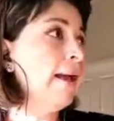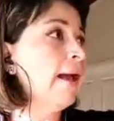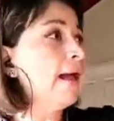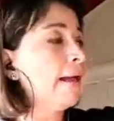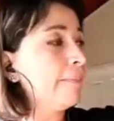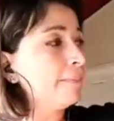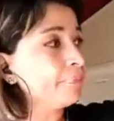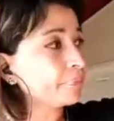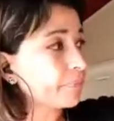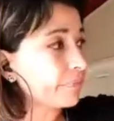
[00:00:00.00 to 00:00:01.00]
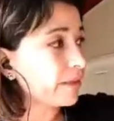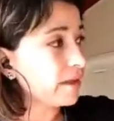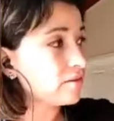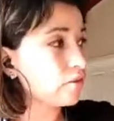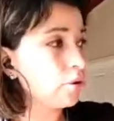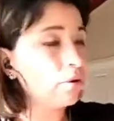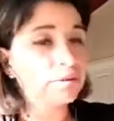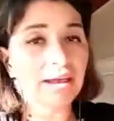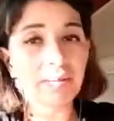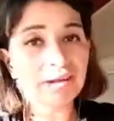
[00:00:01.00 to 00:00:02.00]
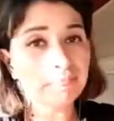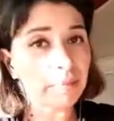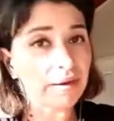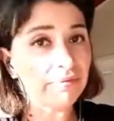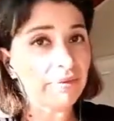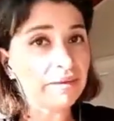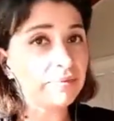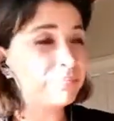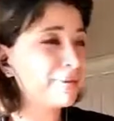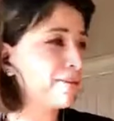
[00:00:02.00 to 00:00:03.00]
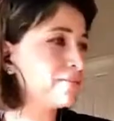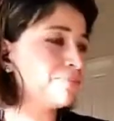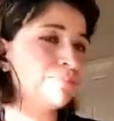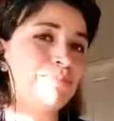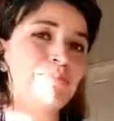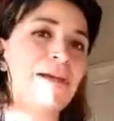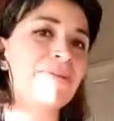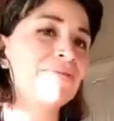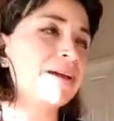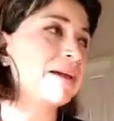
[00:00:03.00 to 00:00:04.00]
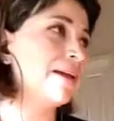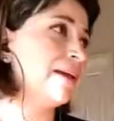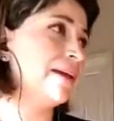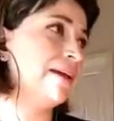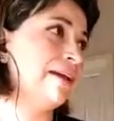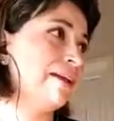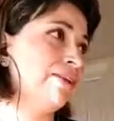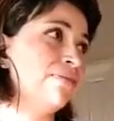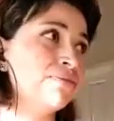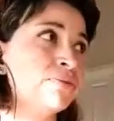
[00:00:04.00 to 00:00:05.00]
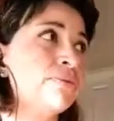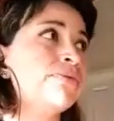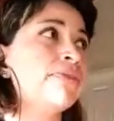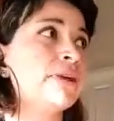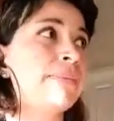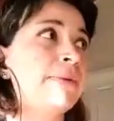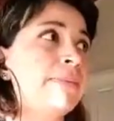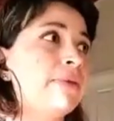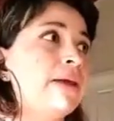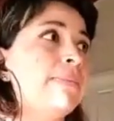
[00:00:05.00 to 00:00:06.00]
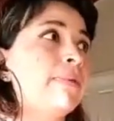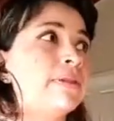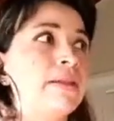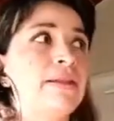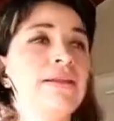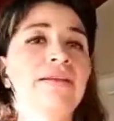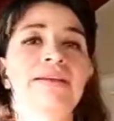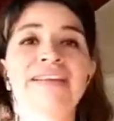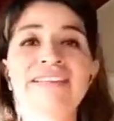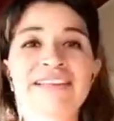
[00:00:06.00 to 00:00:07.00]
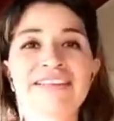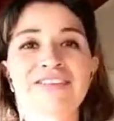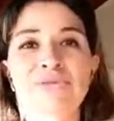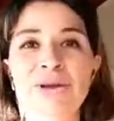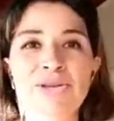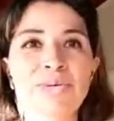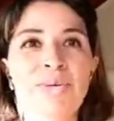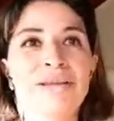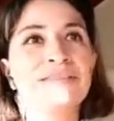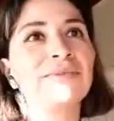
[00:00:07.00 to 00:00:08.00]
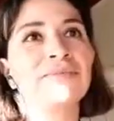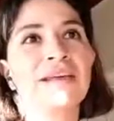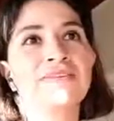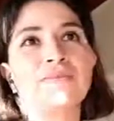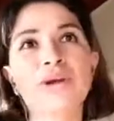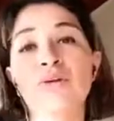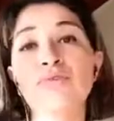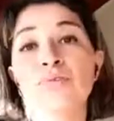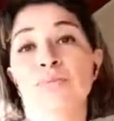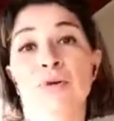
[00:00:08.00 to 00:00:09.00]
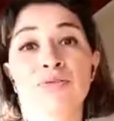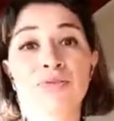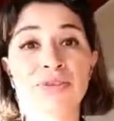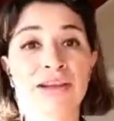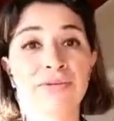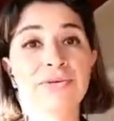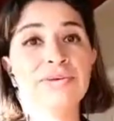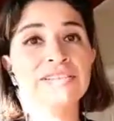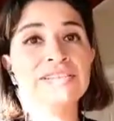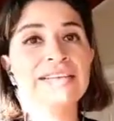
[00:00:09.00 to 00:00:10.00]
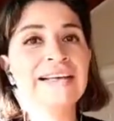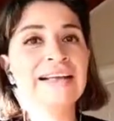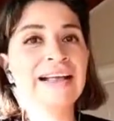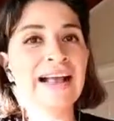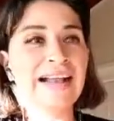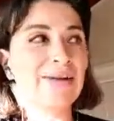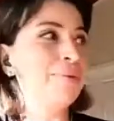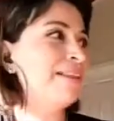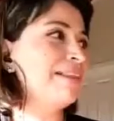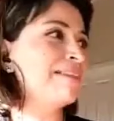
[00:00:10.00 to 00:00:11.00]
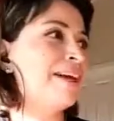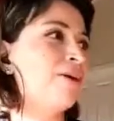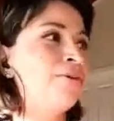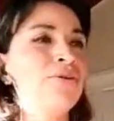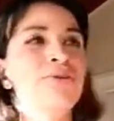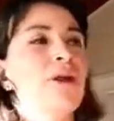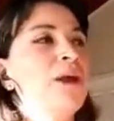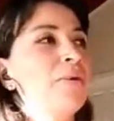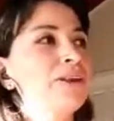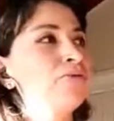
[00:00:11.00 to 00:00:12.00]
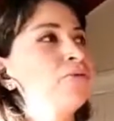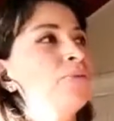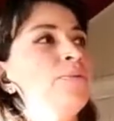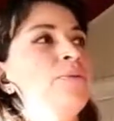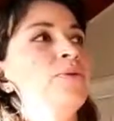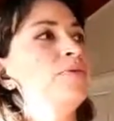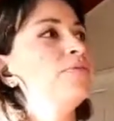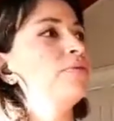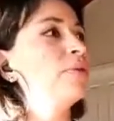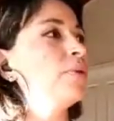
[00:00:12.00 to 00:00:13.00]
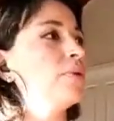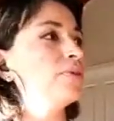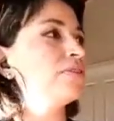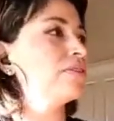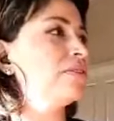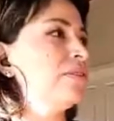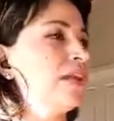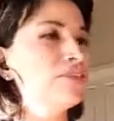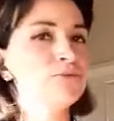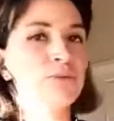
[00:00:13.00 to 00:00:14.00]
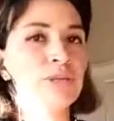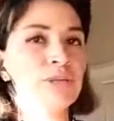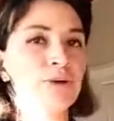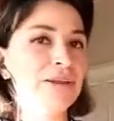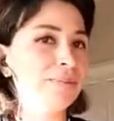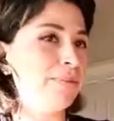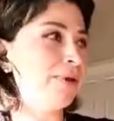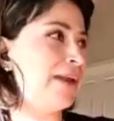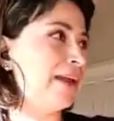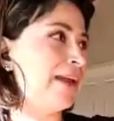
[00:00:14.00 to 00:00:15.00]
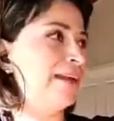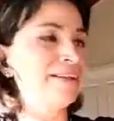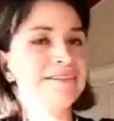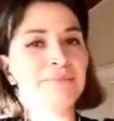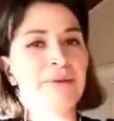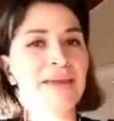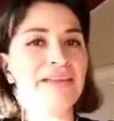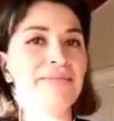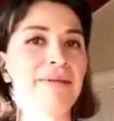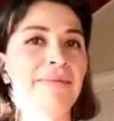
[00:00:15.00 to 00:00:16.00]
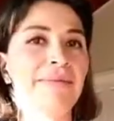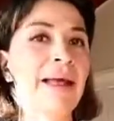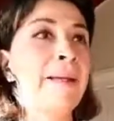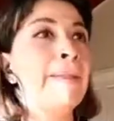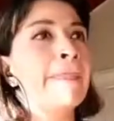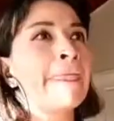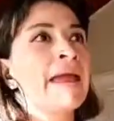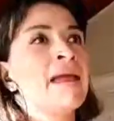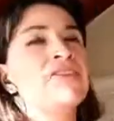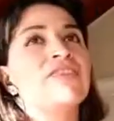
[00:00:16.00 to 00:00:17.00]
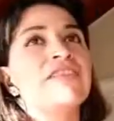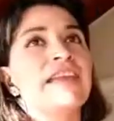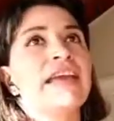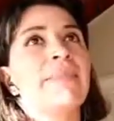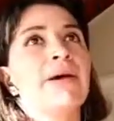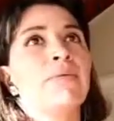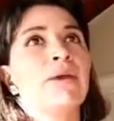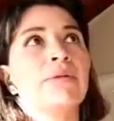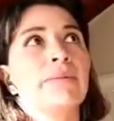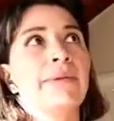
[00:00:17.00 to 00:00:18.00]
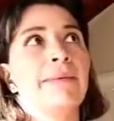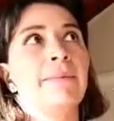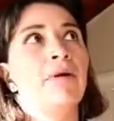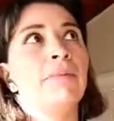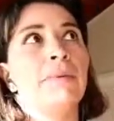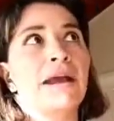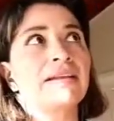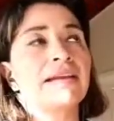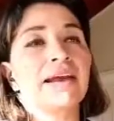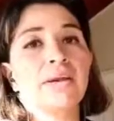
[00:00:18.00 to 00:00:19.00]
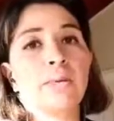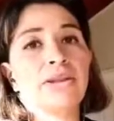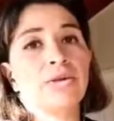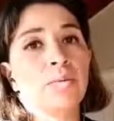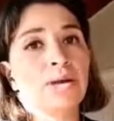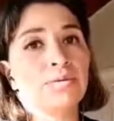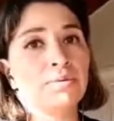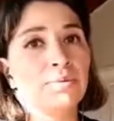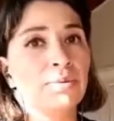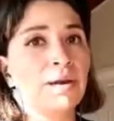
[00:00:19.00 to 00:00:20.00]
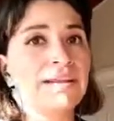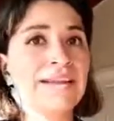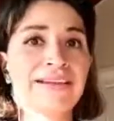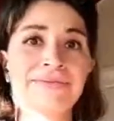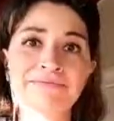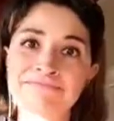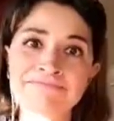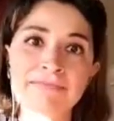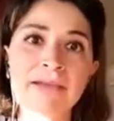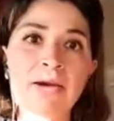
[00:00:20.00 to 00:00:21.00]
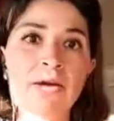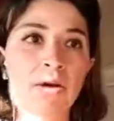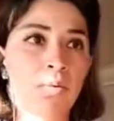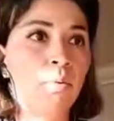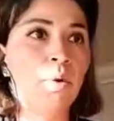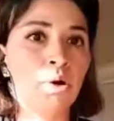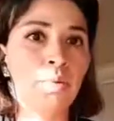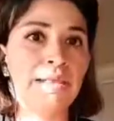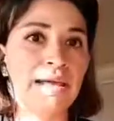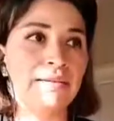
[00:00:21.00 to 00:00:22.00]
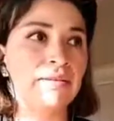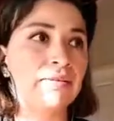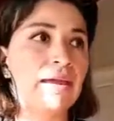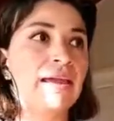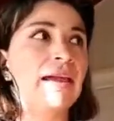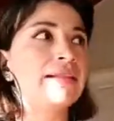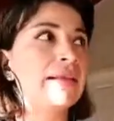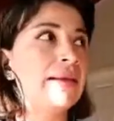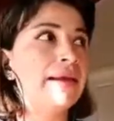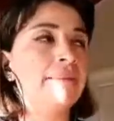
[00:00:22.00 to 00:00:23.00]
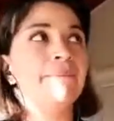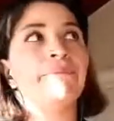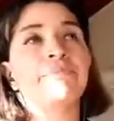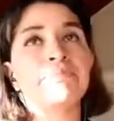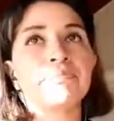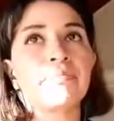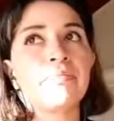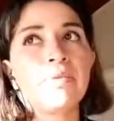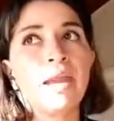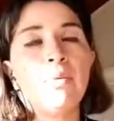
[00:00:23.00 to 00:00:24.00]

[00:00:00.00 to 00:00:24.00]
So that was perfect, because perfect, enough room for everybody. But is this what you want? Sometimes we go more for the looks, and we decide, oh no, I want two beautiful cots next to each other, boy and girl space, blah blah blah. Just think about what will be more practical, what you want to do, and then go work with that. Okay? I